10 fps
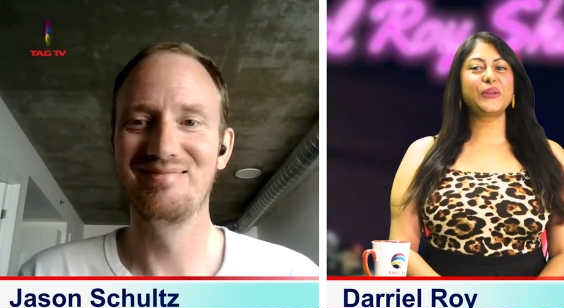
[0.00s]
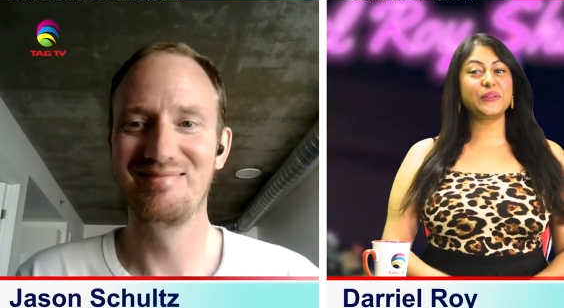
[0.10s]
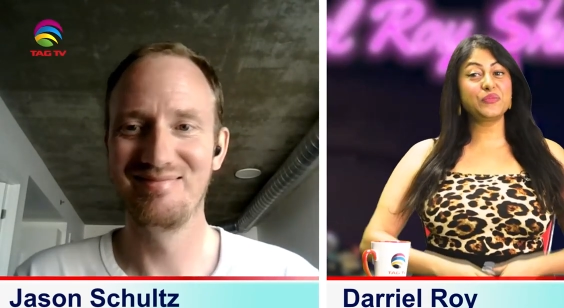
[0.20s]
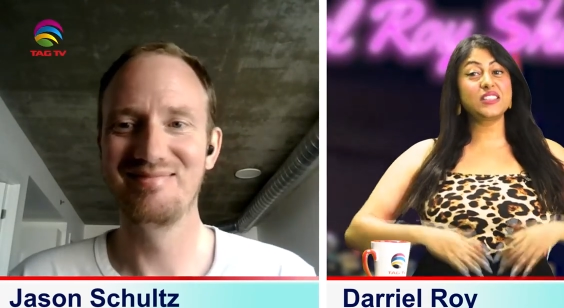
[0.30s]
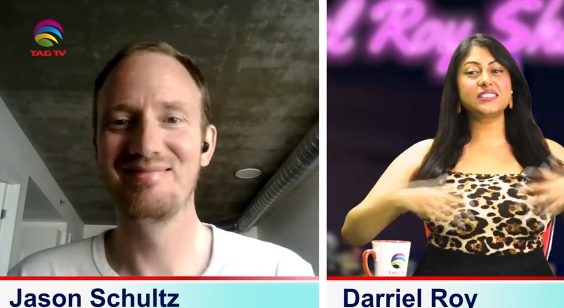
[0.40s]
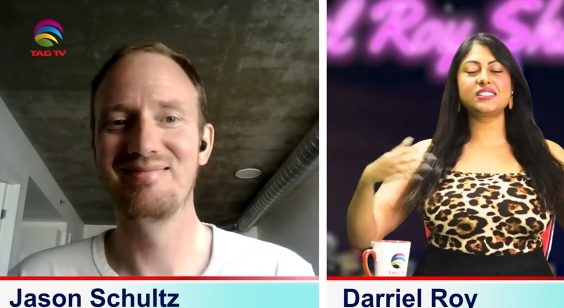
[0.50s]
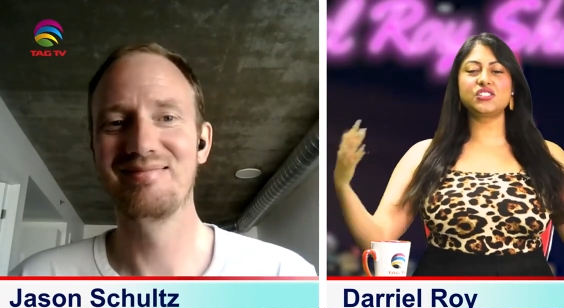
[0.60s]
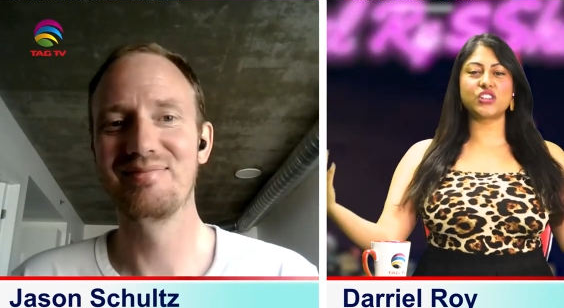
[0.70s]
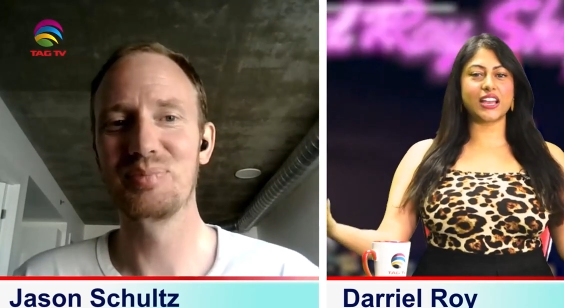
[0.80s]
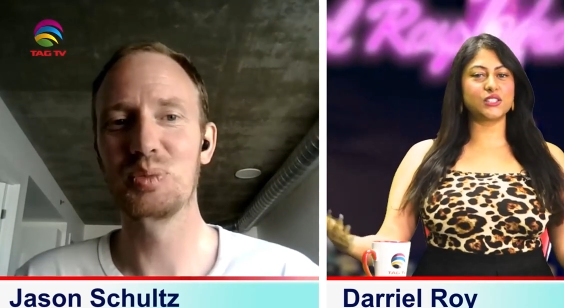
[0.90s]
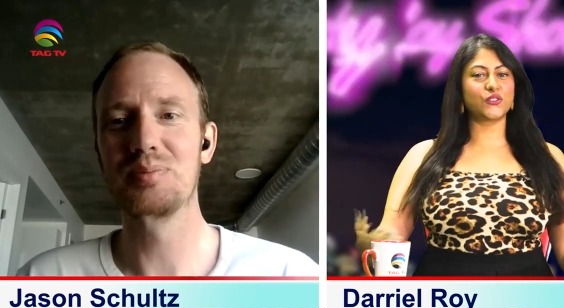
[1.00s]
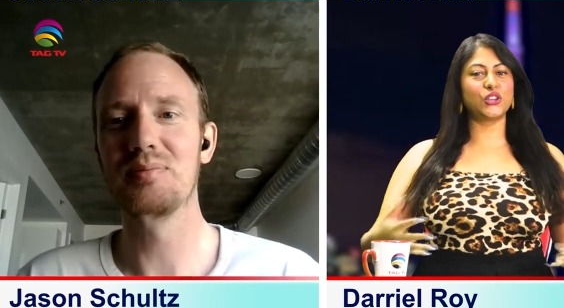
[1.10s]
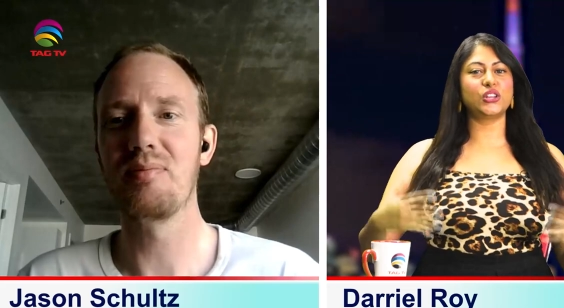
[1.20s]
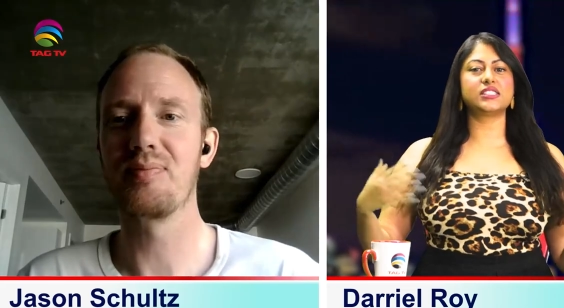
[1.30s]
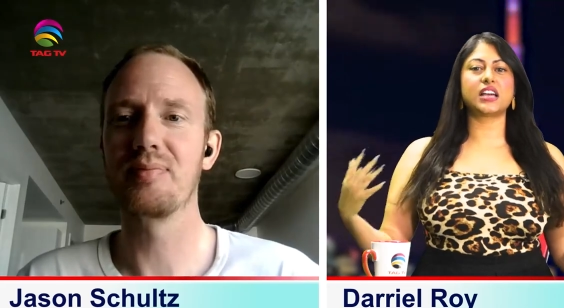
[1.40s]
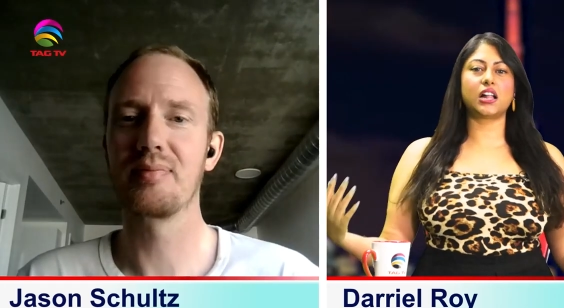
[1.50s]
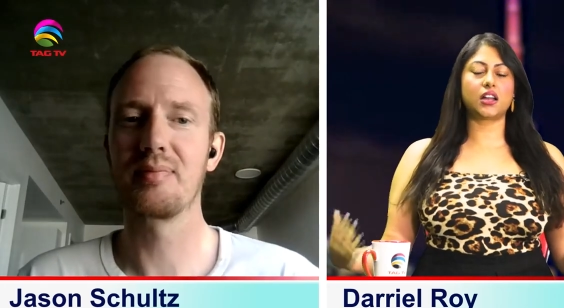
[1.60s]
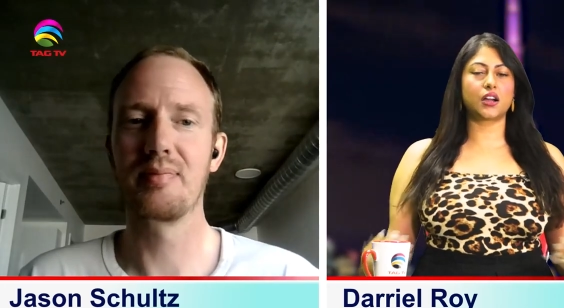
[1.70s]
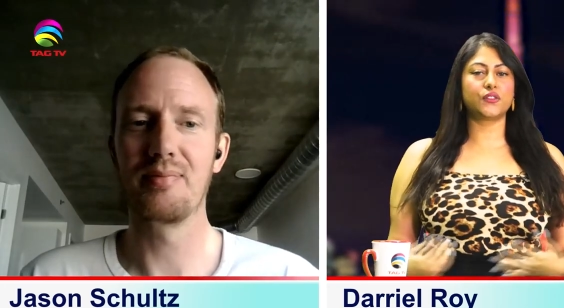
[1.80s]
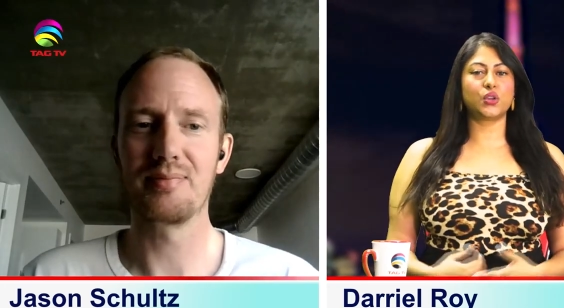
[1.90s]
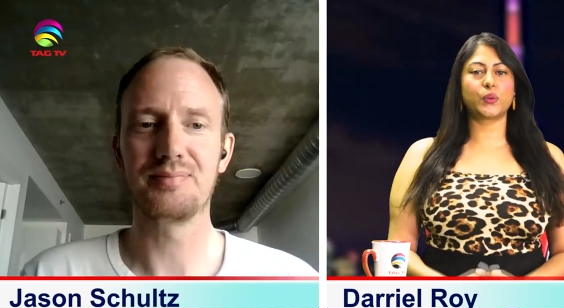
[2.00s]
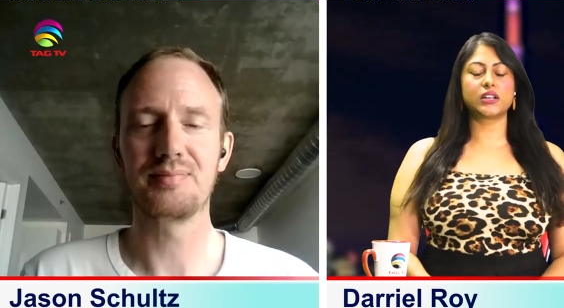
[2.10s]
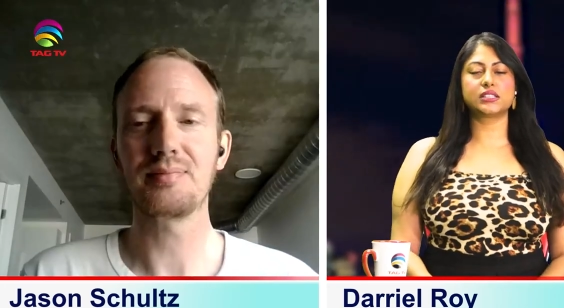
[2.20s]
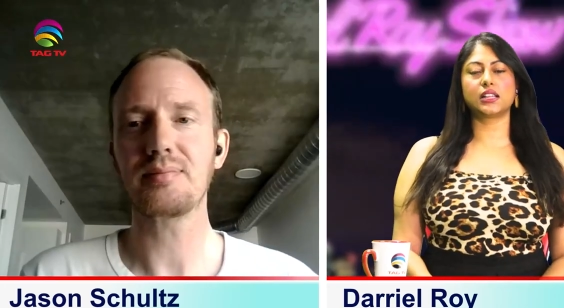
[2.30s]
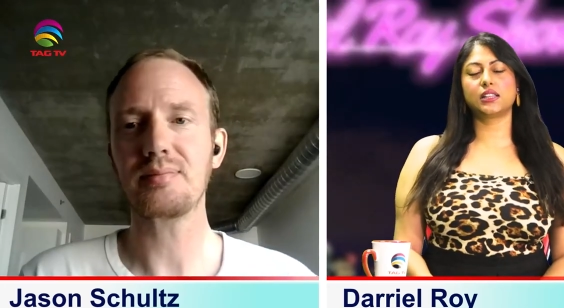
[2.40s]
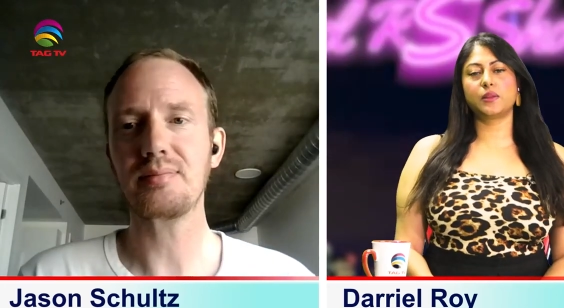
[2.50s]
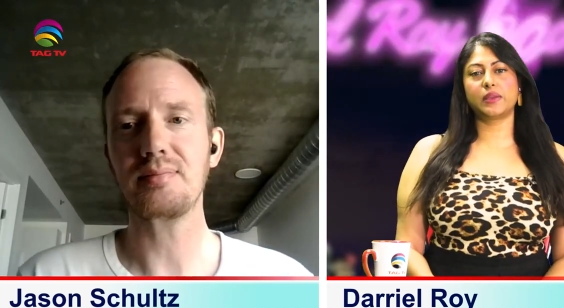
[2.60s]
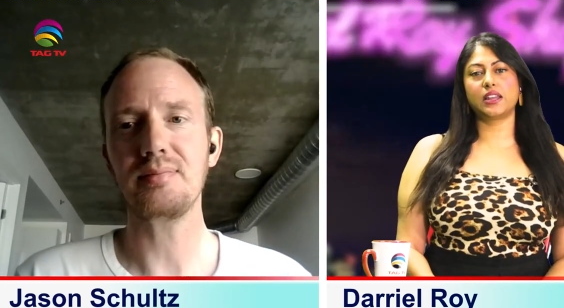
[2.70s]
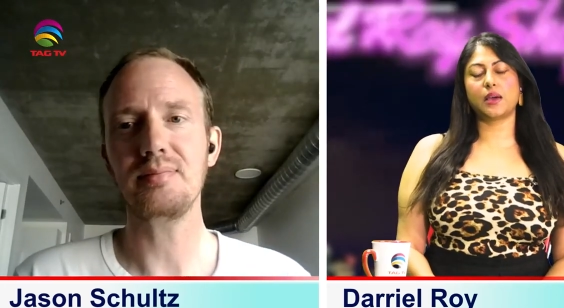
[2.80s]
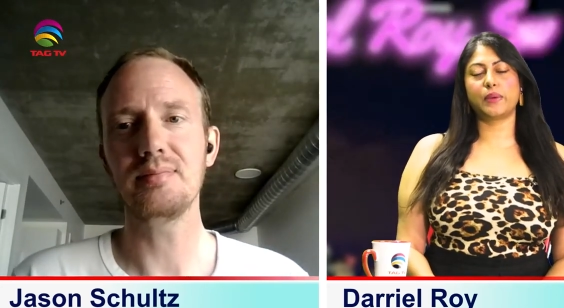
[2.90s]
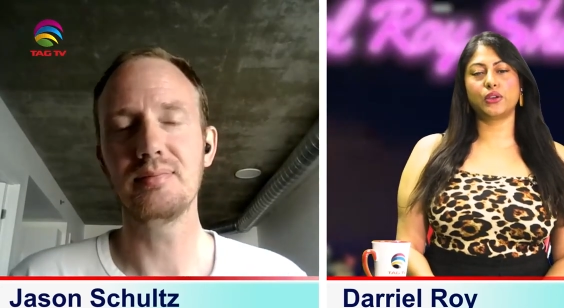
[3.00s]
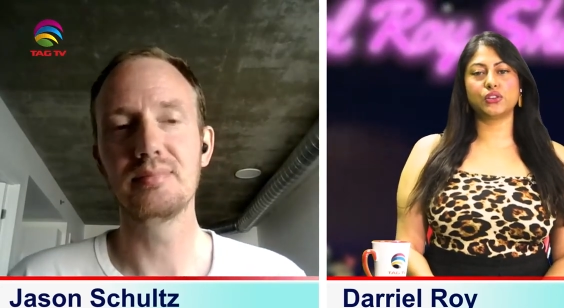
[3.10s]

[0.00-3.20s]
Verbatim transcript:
Speaker 1: But this is a chance for you to tell our viewers a little bit about